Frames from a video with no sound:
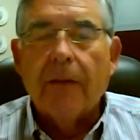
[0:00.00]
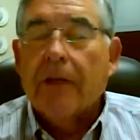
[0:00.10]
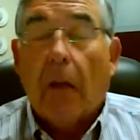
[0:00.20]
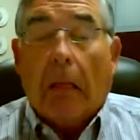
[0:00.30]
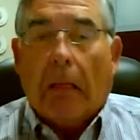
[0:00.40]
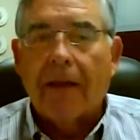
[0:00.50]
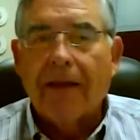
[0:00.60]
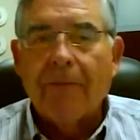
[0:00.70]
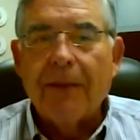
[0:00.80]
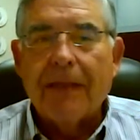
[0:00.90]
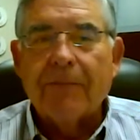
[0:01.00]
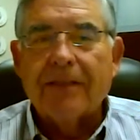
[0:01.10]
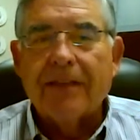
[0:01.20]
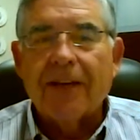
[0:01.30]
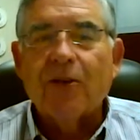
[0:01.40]
I made that
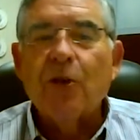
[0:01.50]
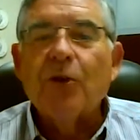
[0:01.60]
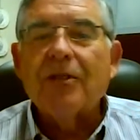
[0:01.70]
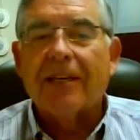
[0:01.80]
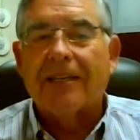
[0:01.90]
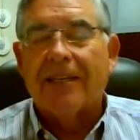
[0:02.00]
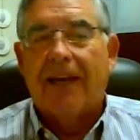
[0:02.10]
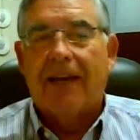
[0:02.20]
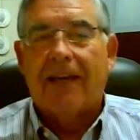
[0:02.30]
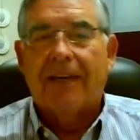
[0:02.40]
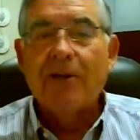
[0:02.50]
mistake. 268.